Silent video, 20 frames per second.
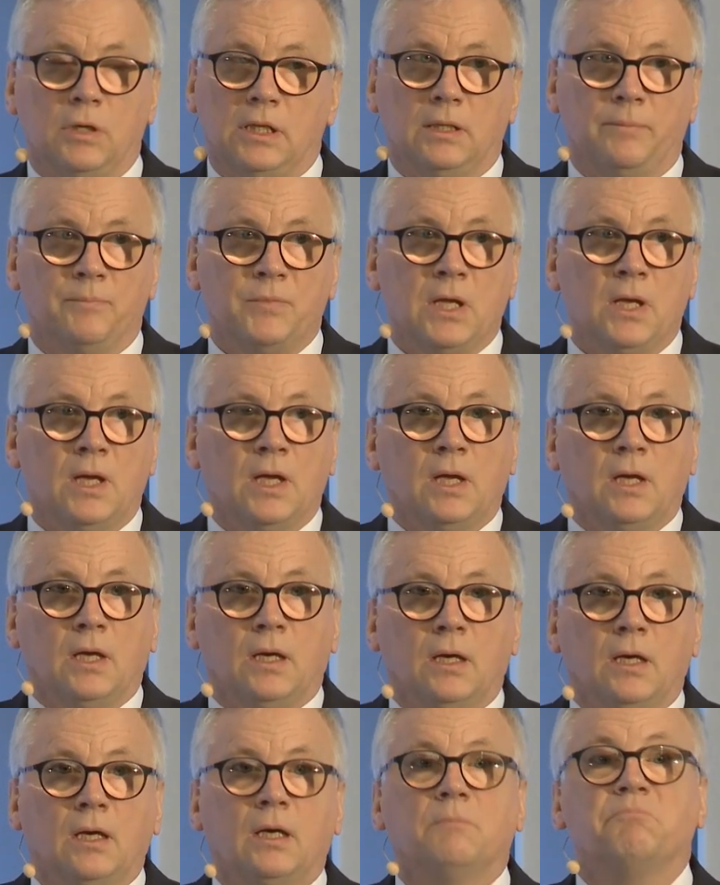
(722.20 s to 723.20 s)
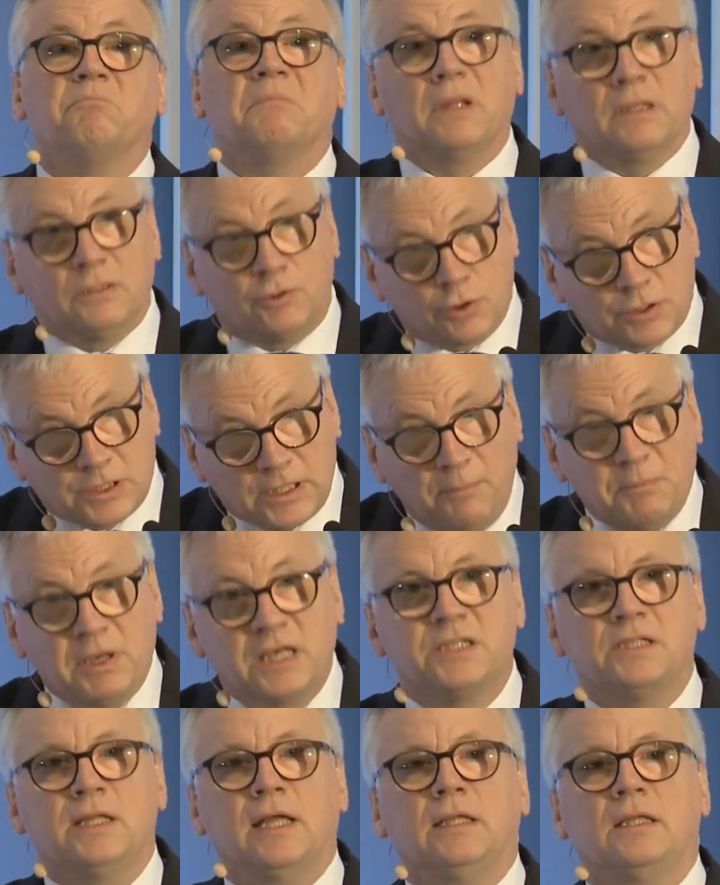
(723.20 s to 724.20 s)
well. To some
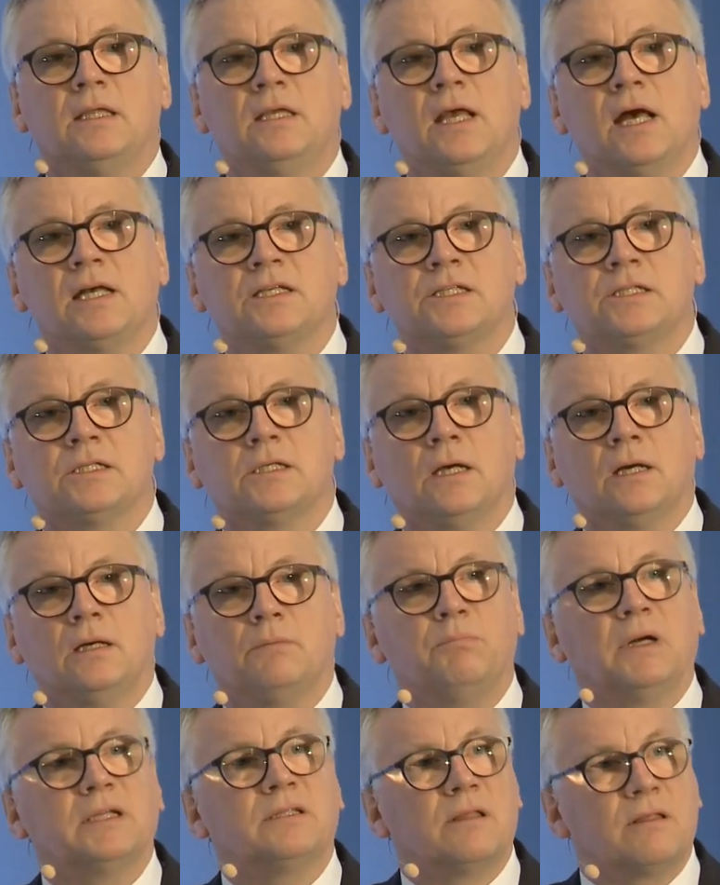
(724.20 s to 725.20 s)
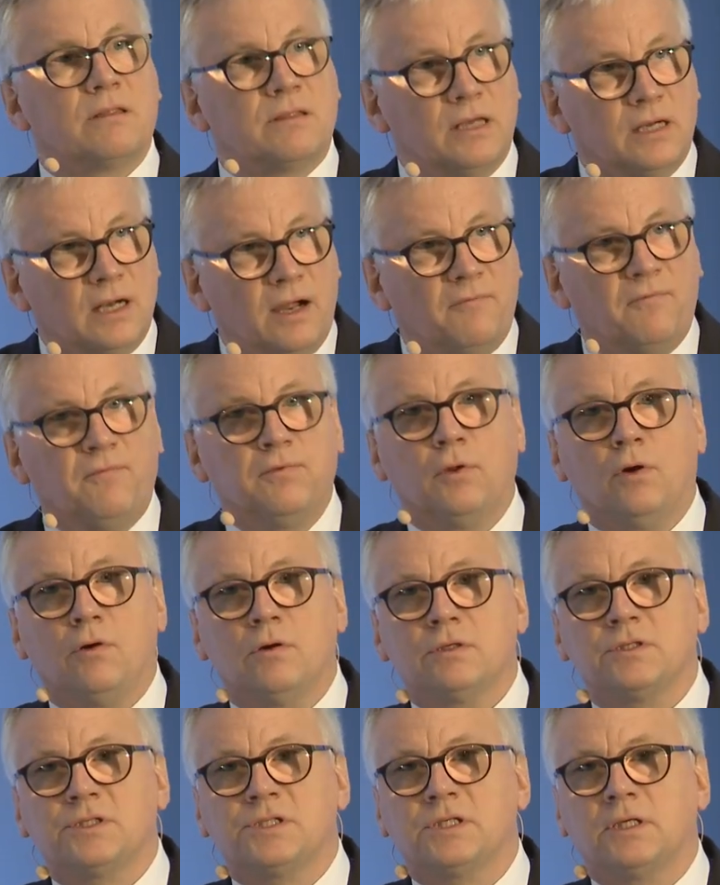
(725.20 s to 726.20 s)
extent, yes, but there are
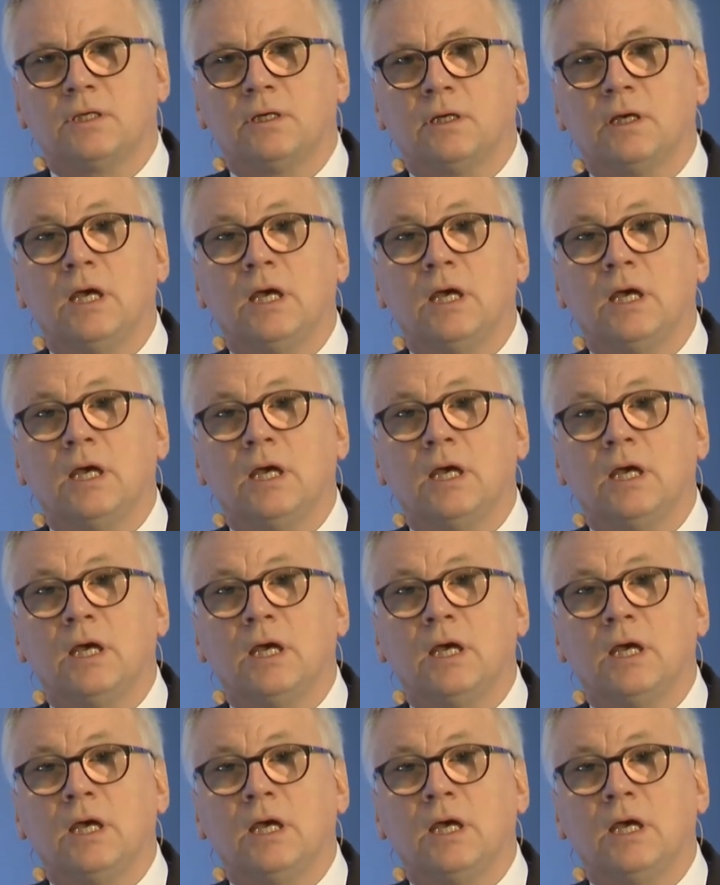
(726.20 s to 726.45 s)
flaws,